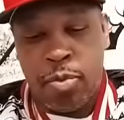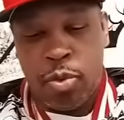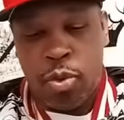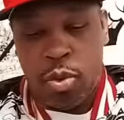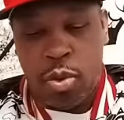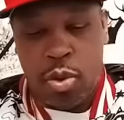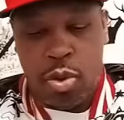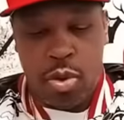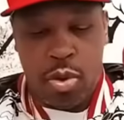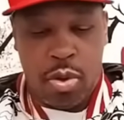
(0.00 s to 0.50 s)

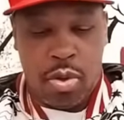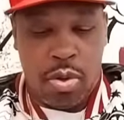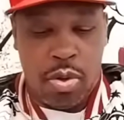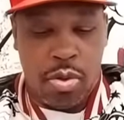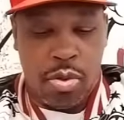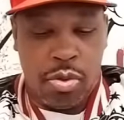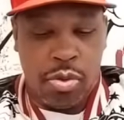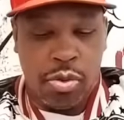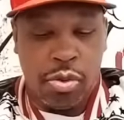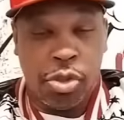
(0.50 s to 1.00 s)
The uh
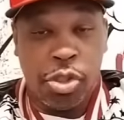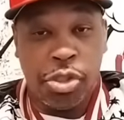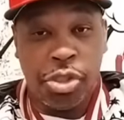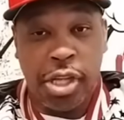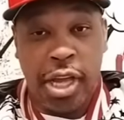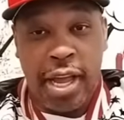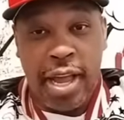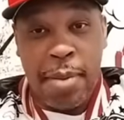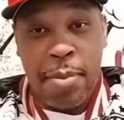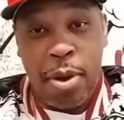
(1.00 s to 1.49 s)
the
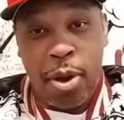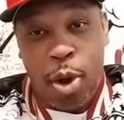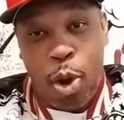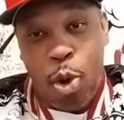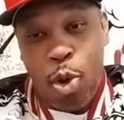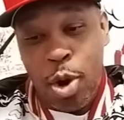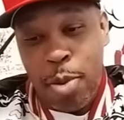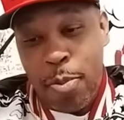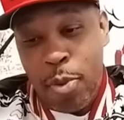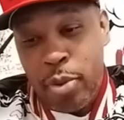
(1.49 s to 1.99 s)
thing I'm gonna
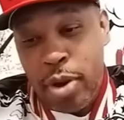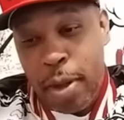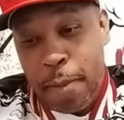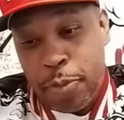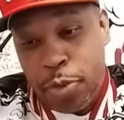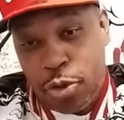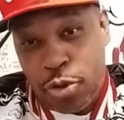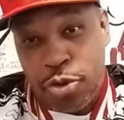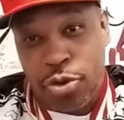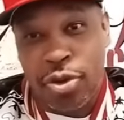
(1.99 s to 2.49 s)
call him on and,